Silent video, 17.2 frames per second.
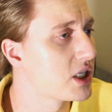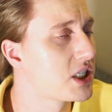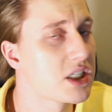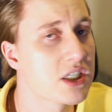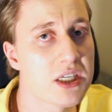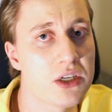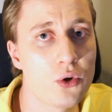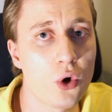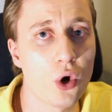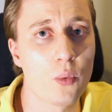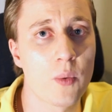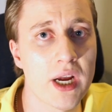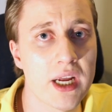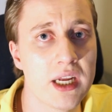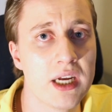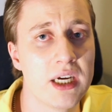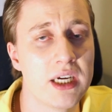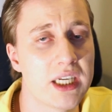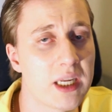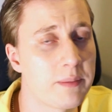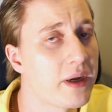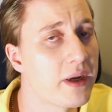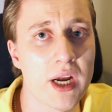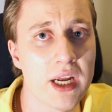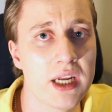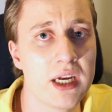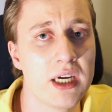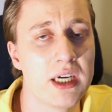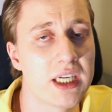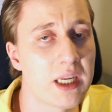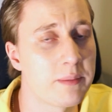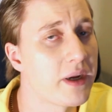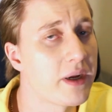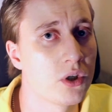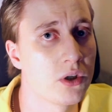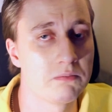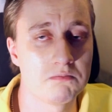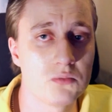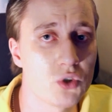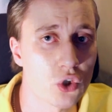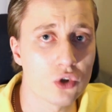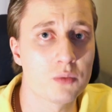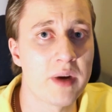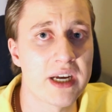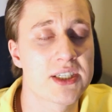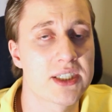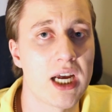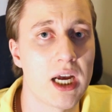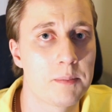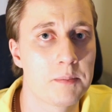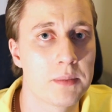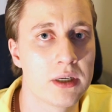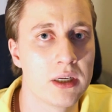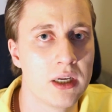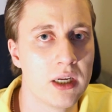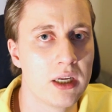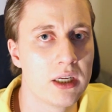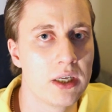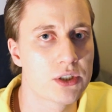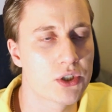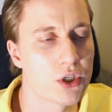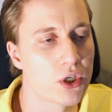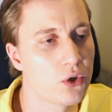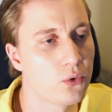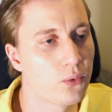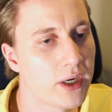So the politicians in Norway, they make sure to not mess up.